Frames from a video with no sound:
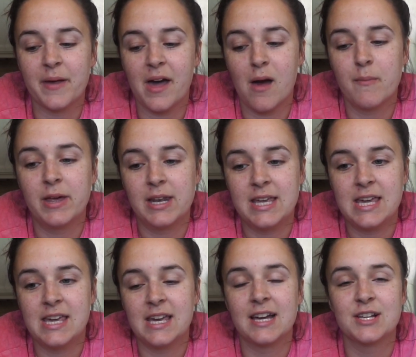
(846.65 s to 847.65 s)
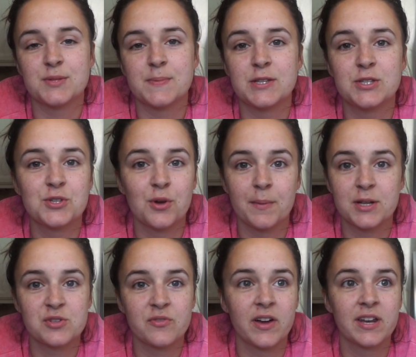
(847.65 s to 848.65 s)
and he has been so
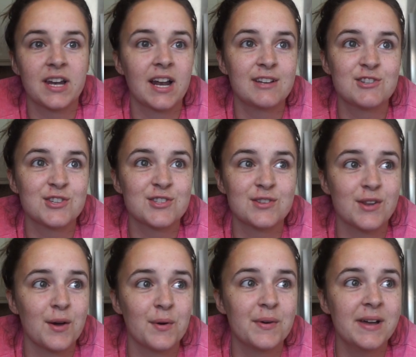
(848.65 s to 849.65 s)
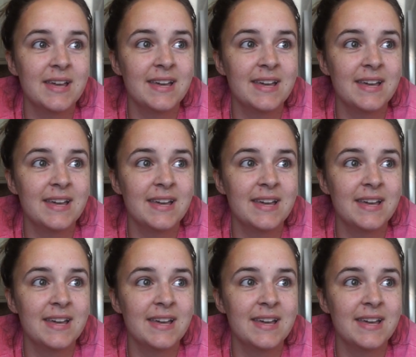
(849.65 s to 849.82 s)
much fun, and I just know